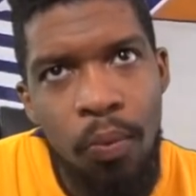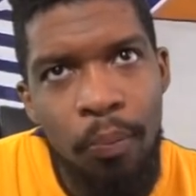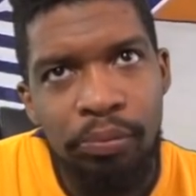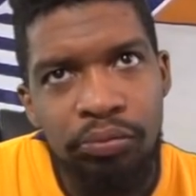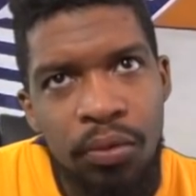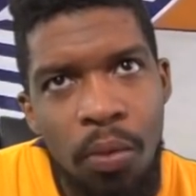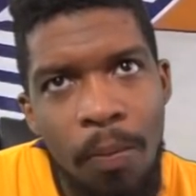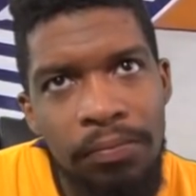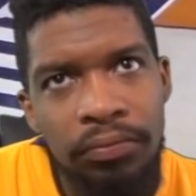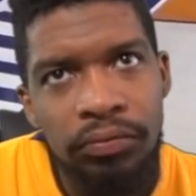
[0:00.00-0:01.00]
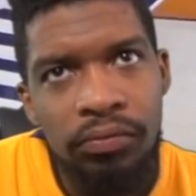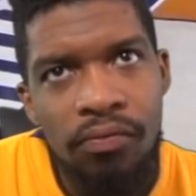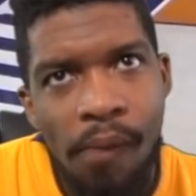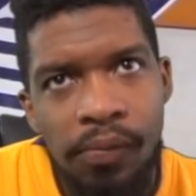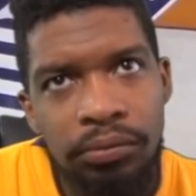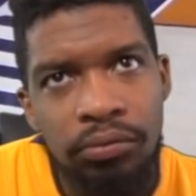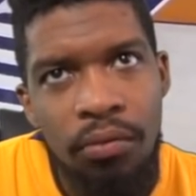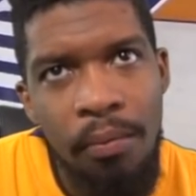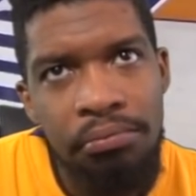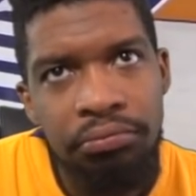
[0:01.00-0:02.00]
Well, again, no matter how tall you are, you
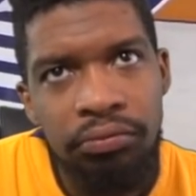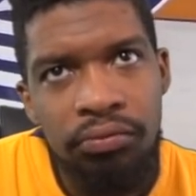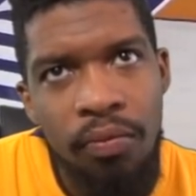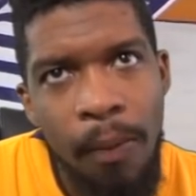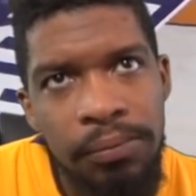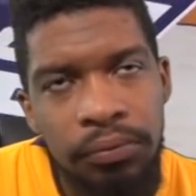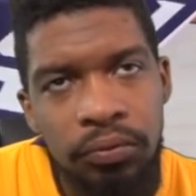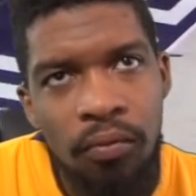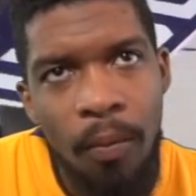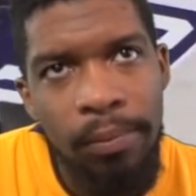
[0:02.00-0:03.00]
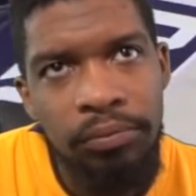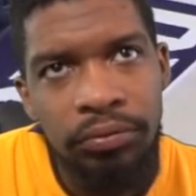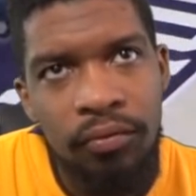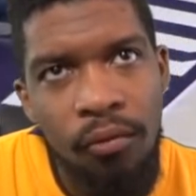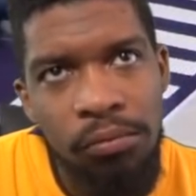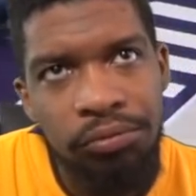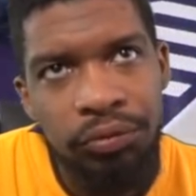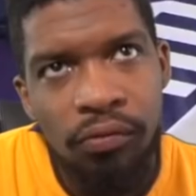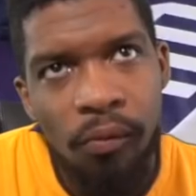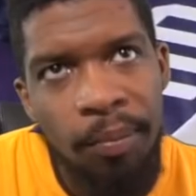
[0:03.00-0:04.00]
have to be able to bend over to dribble.
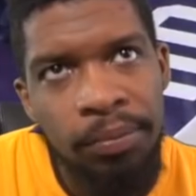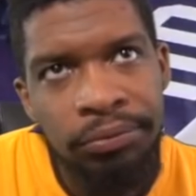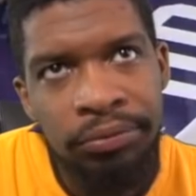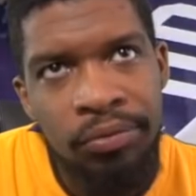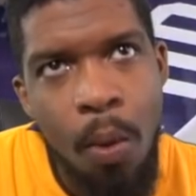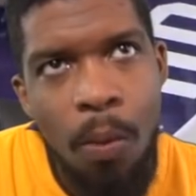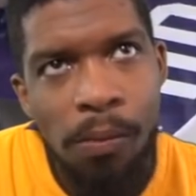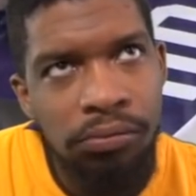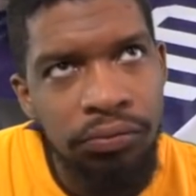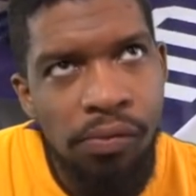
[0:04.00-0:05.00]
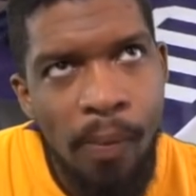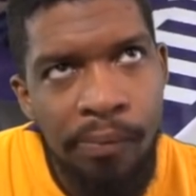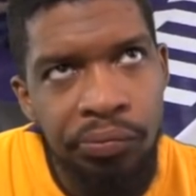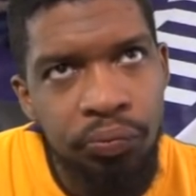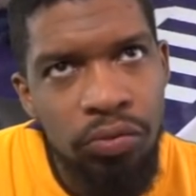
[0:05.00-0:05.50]
You can't dribble standing straight up.